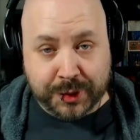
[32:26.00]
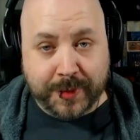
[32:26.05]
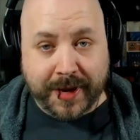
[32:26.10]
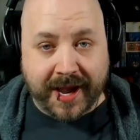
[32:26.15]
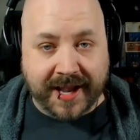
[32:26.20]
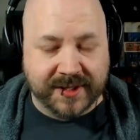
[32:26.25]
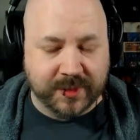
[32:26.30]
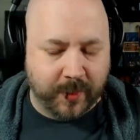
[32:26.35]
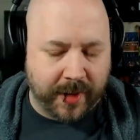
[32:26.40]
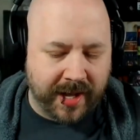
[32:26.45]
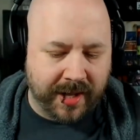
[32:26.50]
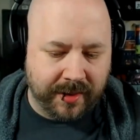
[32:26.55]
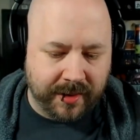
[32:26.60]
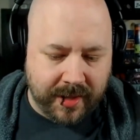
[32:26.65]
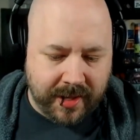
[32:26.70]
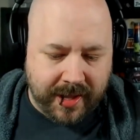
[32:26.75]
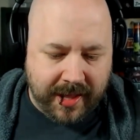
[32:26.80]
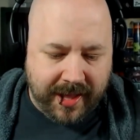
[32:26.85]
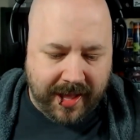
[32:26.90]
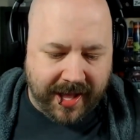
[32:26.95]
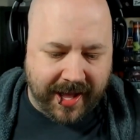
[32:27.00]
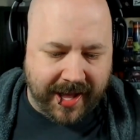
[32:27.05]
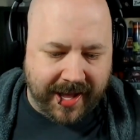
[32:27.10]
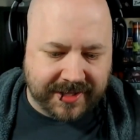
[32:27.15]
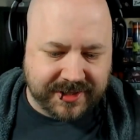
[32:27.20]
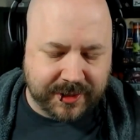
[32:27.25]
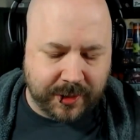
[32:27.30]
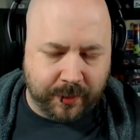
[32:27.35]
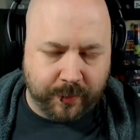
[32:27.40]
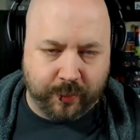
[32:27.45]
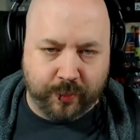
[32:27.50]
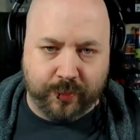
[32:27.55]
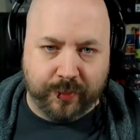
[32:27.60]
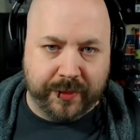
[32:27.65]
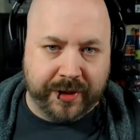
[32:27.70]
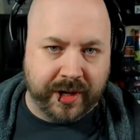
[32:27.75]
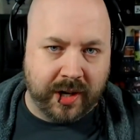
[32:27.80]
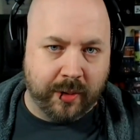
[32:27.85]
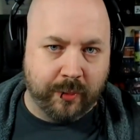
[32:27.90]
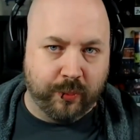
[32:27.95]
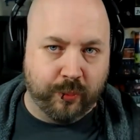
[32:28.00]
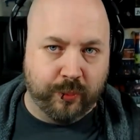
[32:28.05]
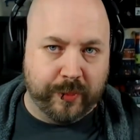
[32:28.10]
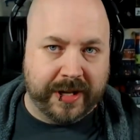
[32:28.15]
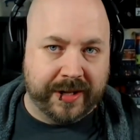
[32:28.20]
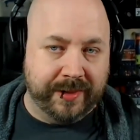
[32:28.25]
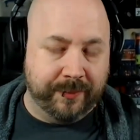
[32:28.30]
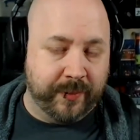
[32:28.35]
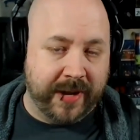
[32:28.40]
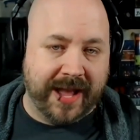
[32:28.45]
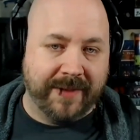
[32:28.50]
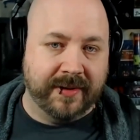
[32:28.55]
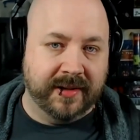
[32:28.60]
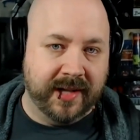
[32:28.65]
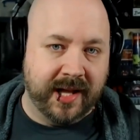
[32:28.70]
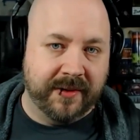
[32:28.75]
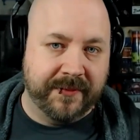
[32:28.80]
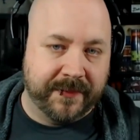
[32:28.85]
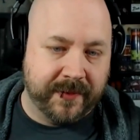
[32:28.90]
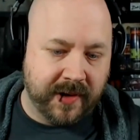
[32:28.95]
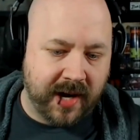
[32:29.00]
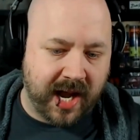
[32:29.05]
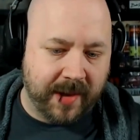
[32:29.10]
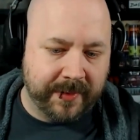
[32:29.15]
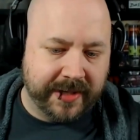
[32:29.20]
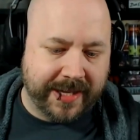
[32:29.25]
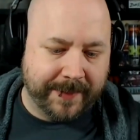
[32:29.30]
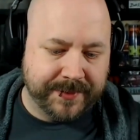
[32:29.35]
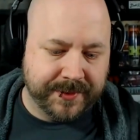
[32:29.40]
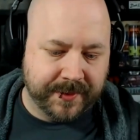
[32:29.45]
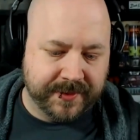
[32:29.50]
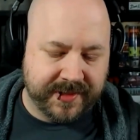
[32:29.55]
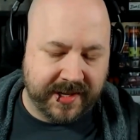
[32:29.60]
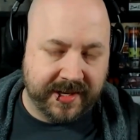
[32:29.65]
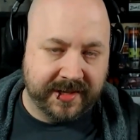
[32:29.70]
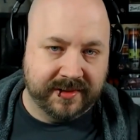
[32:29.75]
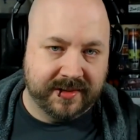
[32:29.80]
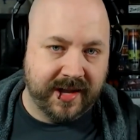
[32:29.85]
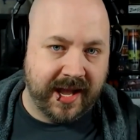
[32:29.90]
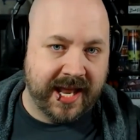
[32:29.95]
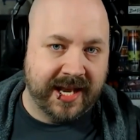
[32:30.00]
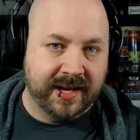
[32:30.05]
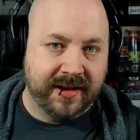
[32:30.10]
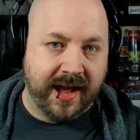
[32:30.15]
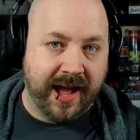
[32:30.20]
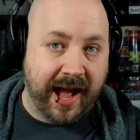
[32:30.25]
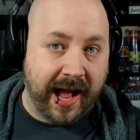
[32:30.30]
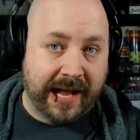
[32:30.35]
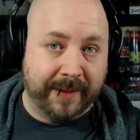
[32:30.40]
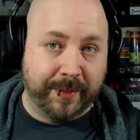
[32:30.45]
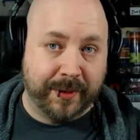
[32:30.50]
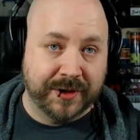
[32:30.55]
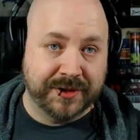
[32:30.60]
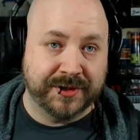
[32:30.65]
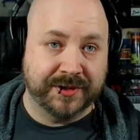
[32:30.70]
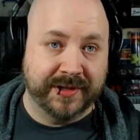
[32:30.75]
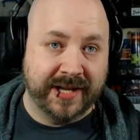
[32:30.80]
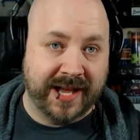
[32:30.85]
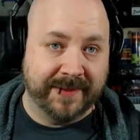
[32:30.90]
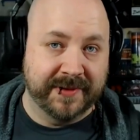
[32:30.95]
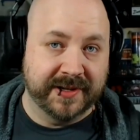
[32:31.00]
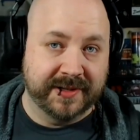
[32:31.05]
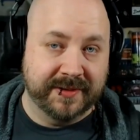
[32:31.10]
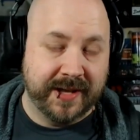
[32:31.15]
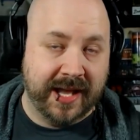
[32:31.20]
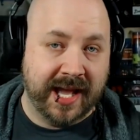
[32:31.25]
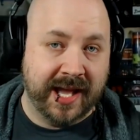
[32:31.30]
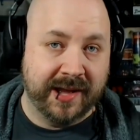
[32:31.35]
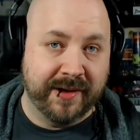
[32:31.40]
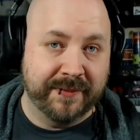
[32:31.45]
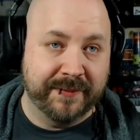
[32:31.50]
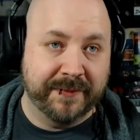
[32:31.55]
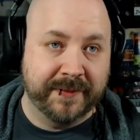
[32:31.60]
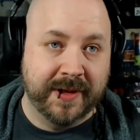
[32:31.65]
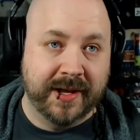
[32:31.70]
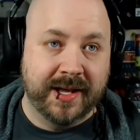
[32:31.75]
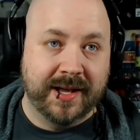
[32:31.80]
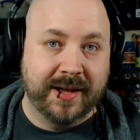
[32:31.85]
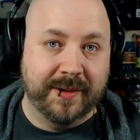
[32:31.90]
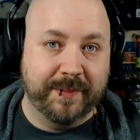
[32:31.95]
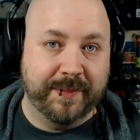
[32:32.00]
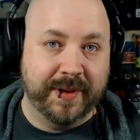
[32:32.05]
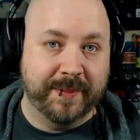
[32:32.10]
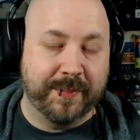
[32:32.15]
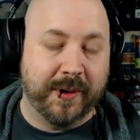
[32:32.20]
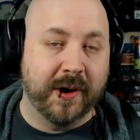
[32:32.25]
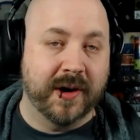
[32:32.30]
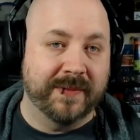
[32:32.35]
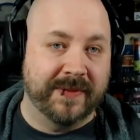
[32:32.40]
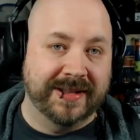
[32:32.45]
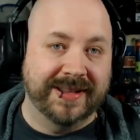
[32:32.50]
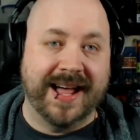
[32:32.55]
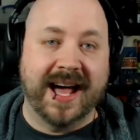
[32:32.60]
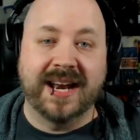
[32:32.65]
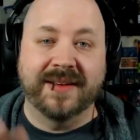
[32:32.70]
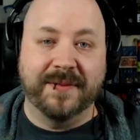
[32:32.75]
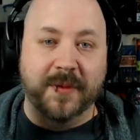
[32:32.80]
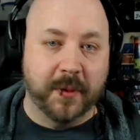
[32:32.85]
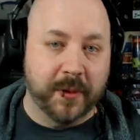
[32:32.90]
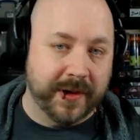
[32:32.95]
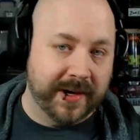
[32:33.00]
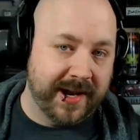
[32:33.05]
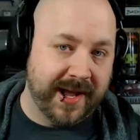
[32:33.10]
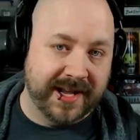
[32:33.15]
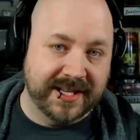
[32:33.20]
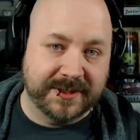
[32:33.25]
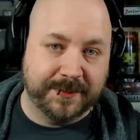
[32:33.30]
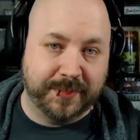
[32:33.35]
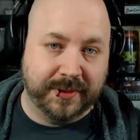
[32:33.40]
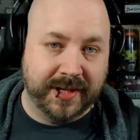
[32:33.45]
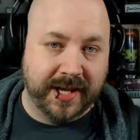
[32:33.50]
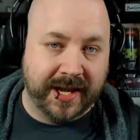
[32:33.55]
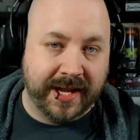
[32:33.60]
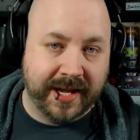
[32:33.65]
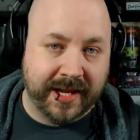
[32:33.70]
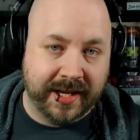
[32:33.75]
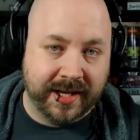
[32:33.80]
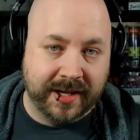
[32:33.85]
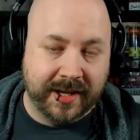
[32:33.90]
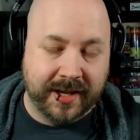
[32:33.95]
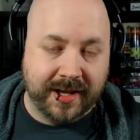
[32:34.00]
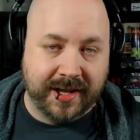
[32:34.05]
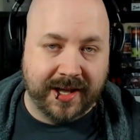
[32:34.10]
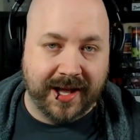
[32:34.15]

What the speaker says: as well. So we have a love for hobby game stores, and I personally have been part of a lot of organized play